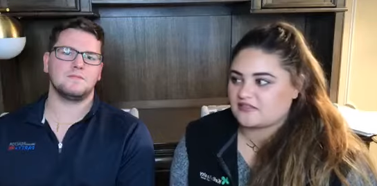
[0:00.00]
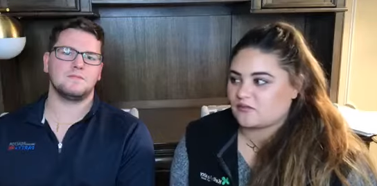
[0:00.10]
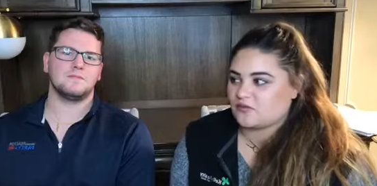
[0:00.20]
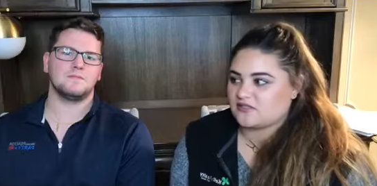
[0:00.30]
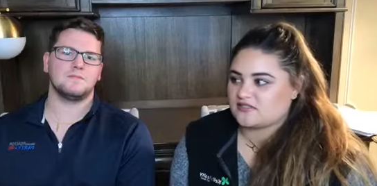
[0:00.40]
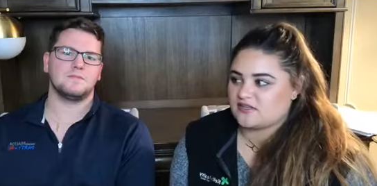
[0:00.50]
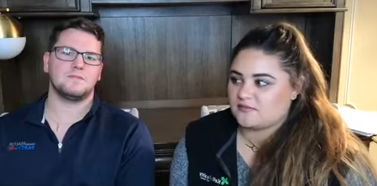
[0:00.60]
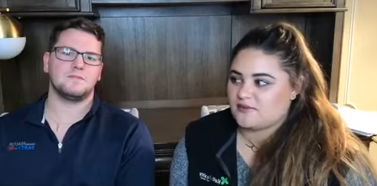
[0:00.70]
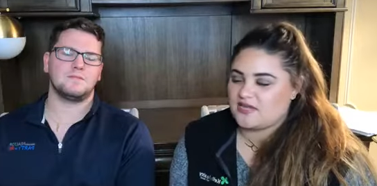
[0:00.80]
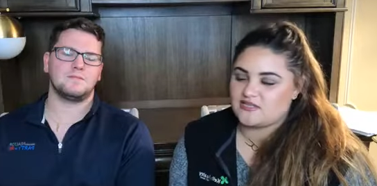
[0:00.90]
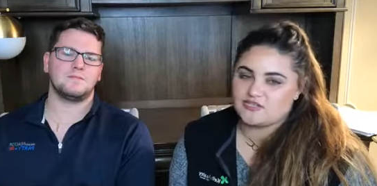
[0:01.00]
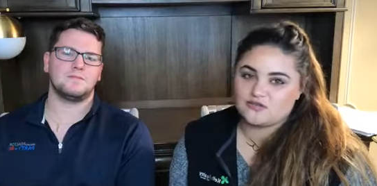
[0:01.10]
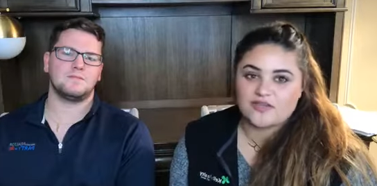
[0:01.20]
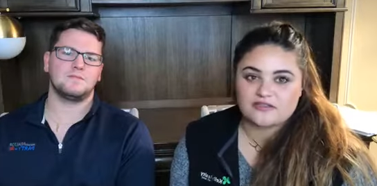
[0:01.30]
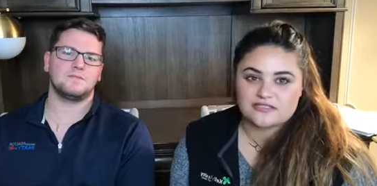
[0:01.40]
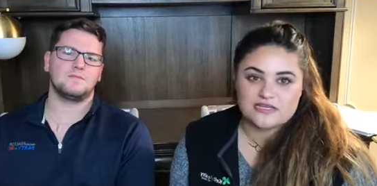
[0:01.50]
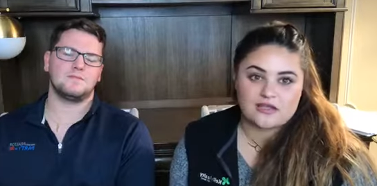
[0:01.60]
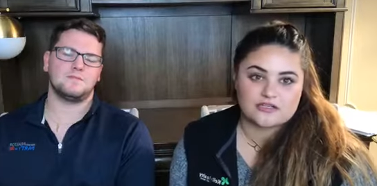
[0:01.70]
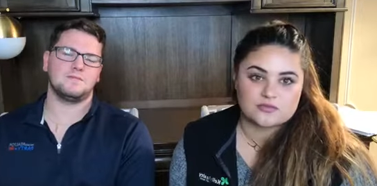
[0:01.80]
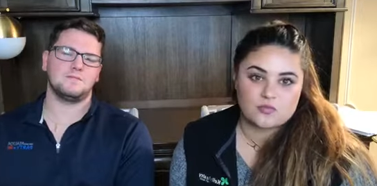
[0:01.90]
Speaker 1: someone's gonna pay two thousand
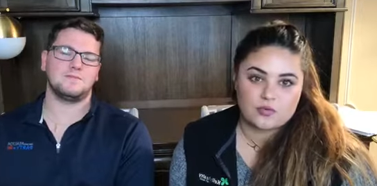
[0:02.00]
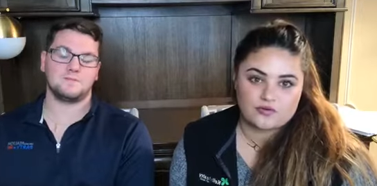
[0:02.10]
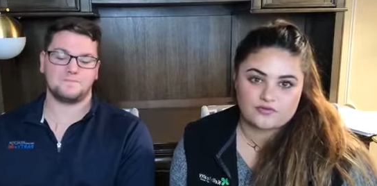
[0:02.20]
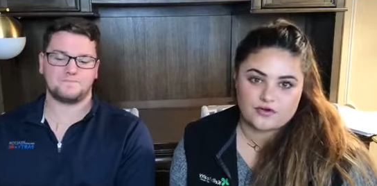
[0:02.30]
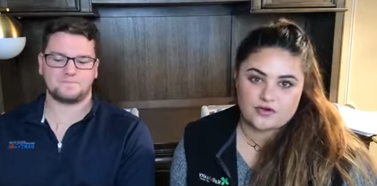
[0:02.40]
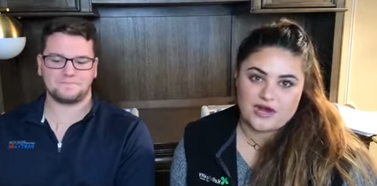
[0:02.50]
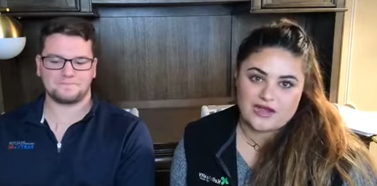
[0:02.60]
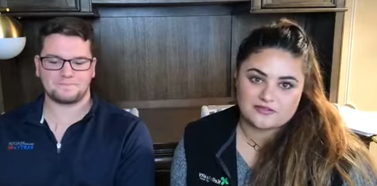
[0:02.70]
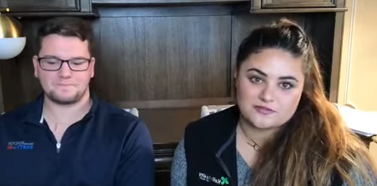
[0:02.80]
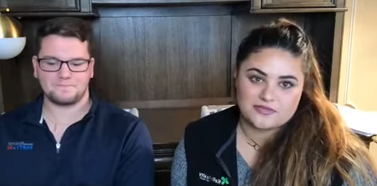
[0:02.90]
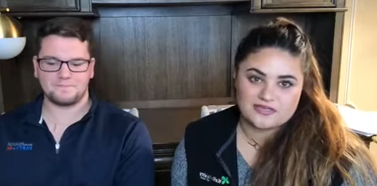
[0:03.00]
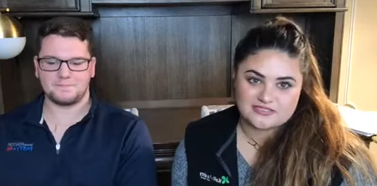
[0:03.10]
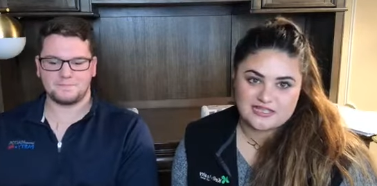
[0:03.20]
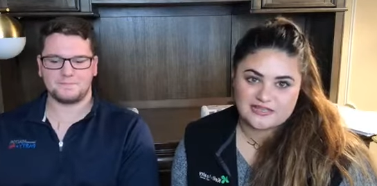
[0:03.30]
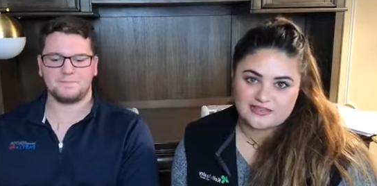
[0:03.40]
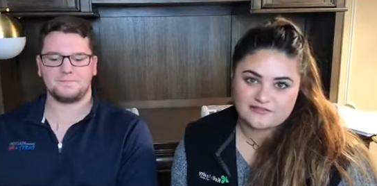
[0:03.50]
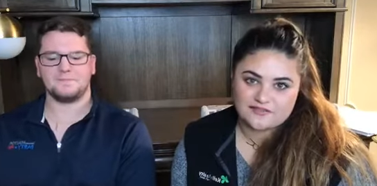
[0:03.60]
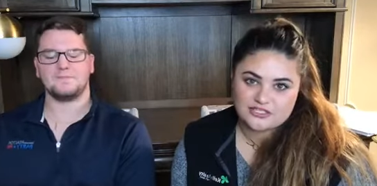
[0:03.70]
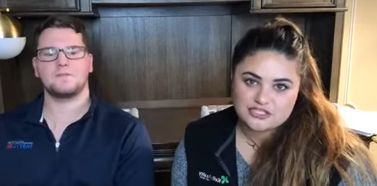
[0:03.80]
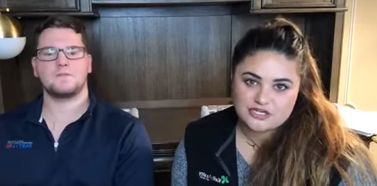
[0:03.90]
dollars more for your house because of that light
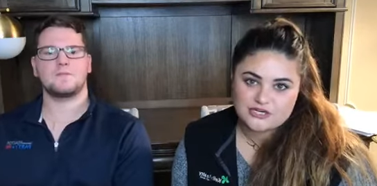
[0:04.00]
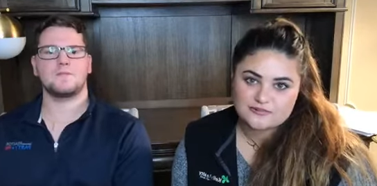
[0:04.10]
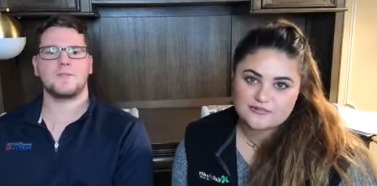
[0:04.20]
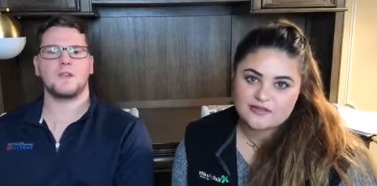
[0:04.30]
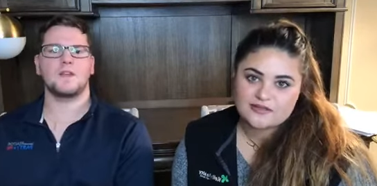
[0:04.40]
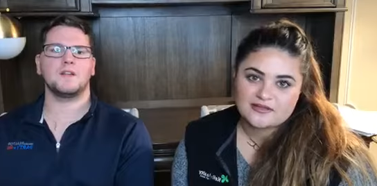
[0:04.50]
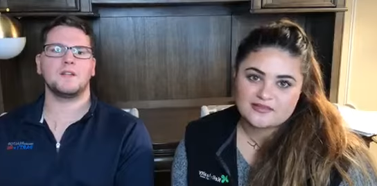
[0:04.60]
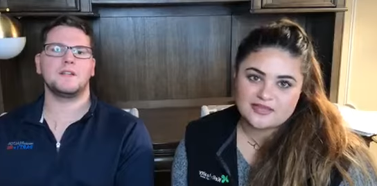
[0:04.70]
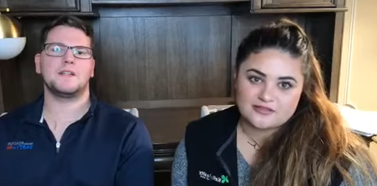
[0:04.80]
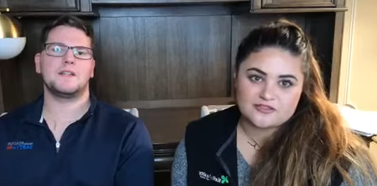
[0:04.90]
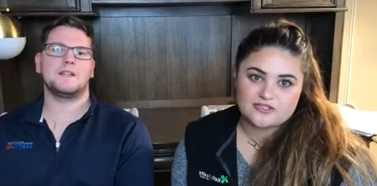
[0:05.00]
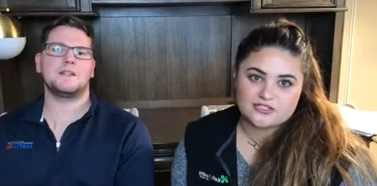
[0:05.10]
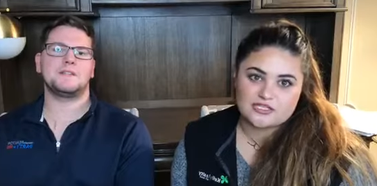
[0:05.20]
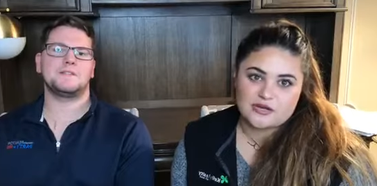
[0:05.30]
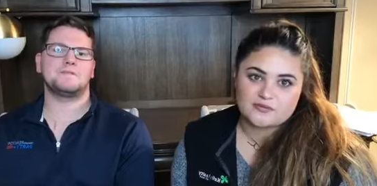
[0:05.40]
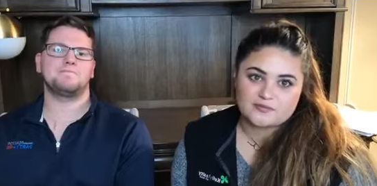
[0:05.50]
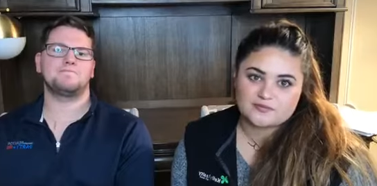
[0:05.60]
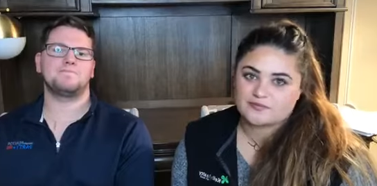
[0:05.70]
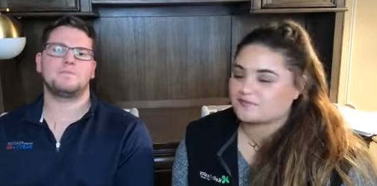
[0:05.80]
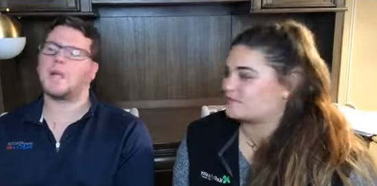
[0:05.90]
fixture? The answer is no.
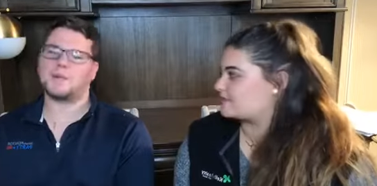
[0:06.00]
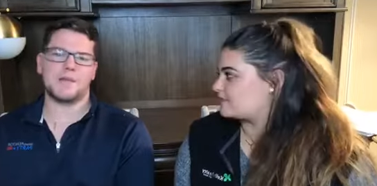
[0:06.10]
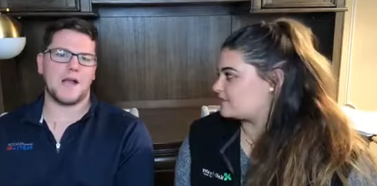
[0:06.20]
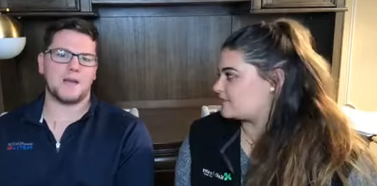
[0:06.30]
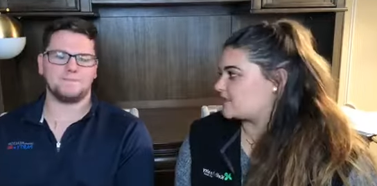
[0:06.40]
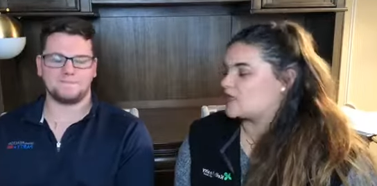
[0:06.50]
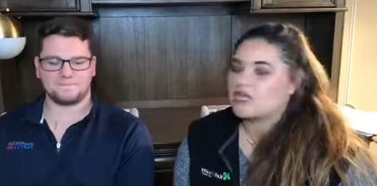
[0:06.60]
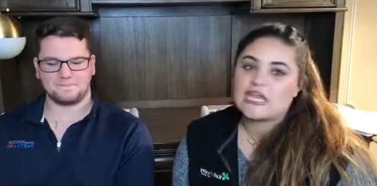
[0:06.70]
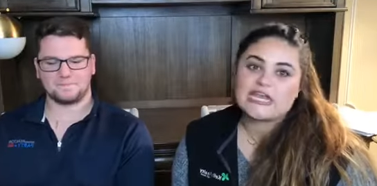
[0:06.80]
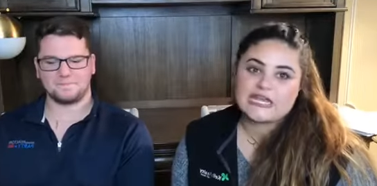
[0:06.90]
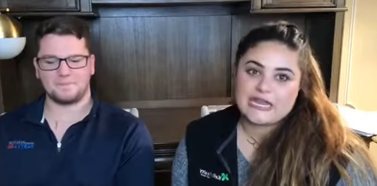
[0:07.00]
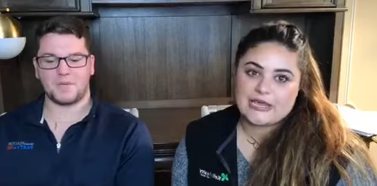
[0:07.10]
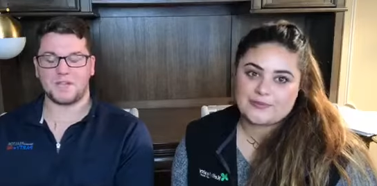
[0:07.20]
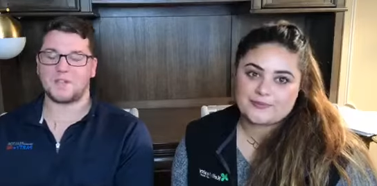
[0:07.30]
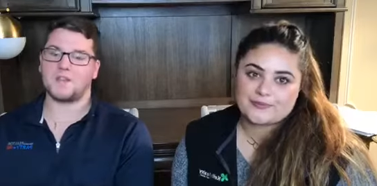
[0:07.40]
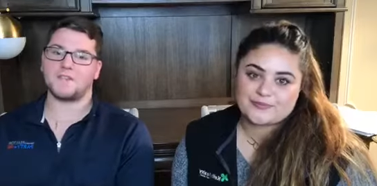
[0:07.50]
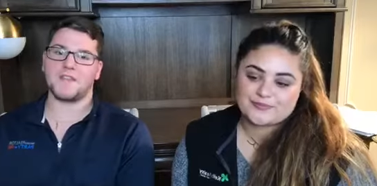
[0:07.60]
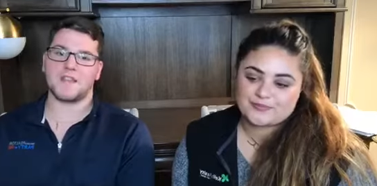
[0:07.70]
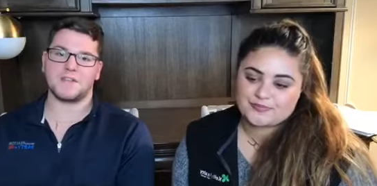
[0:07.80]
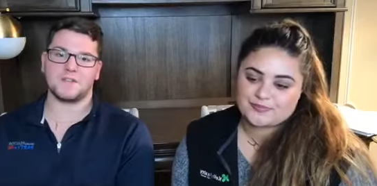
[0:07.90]
Speaker 2: Probably not. No. But the good
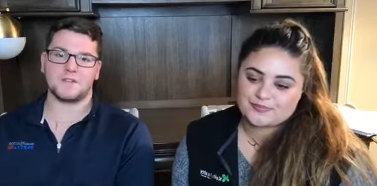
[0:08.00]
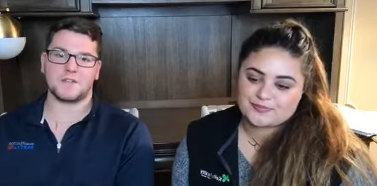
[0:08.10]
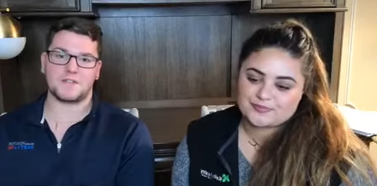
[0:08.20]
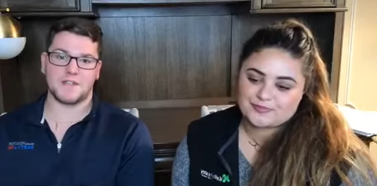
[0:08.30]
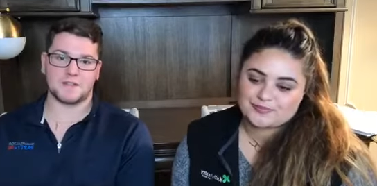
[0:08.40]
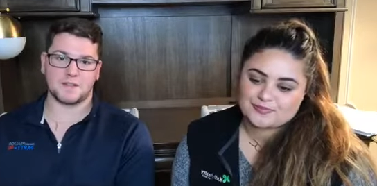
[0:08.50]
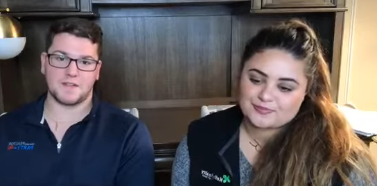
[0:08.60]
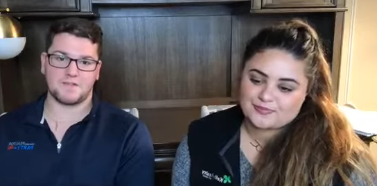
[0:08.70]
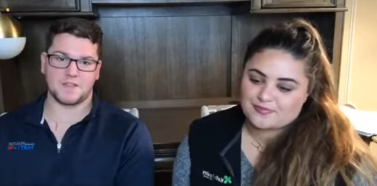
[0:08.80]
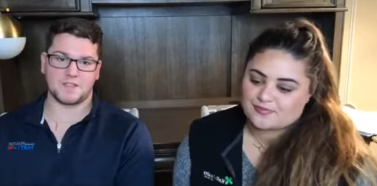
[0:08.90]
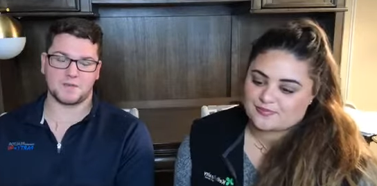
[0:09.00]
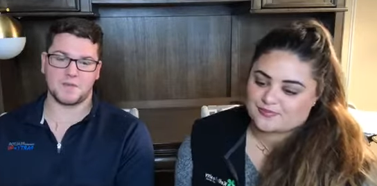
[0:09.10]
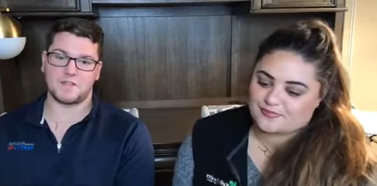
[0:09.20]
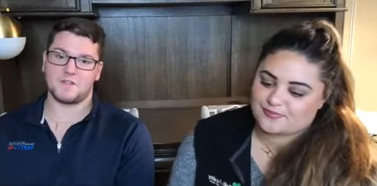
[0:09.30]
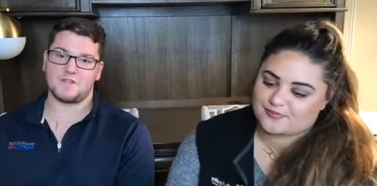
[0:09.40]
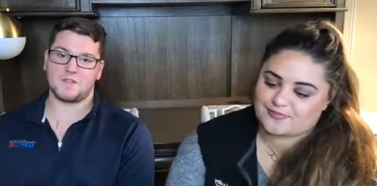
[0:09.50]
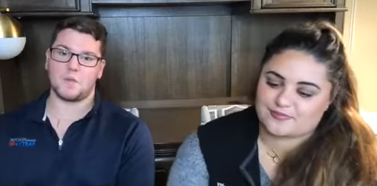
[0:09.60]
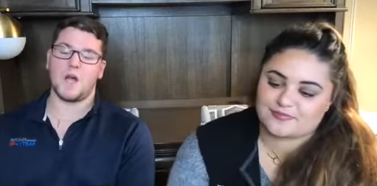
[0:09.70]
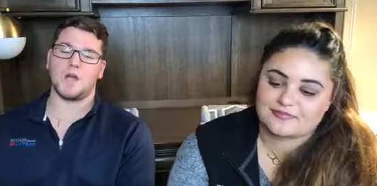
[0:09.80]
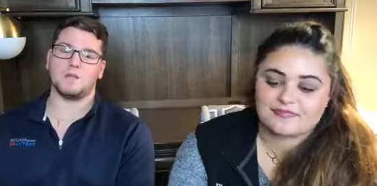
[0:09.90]
thing is you could take the light fixture with you if
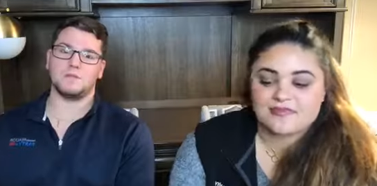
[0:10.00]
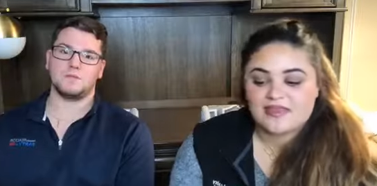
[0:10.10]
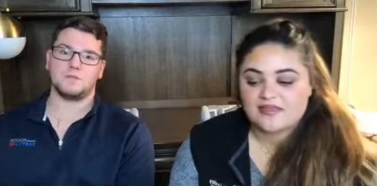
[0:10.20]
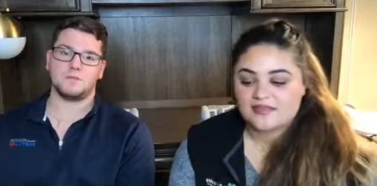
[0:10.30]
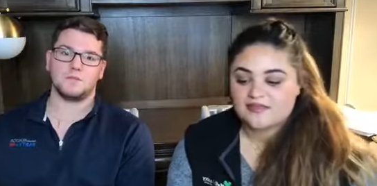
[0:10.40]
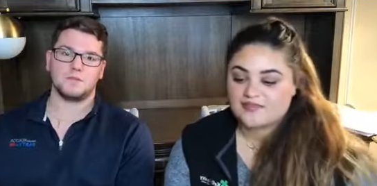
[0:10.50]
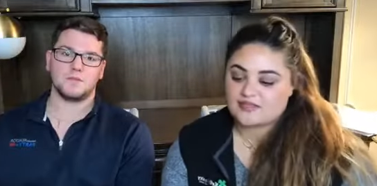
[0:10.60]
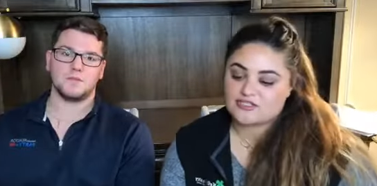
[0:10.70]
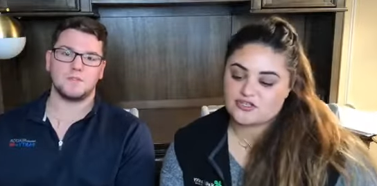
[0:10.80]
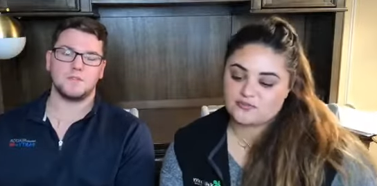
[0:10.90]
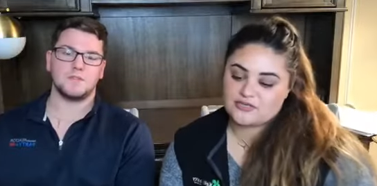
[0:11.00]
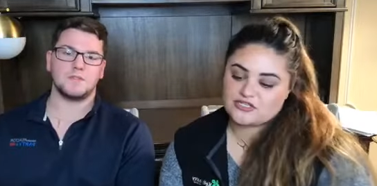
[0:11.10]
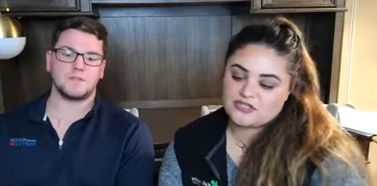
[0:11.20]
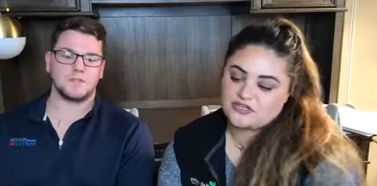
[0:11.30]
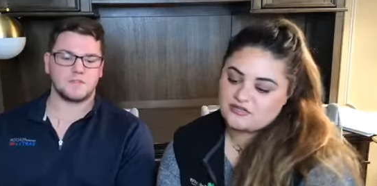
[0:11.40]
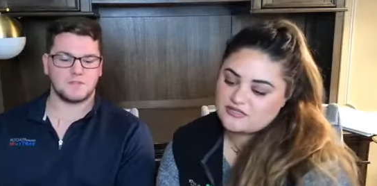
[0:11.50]
you want.
Speaker 1: That's true. Make sure you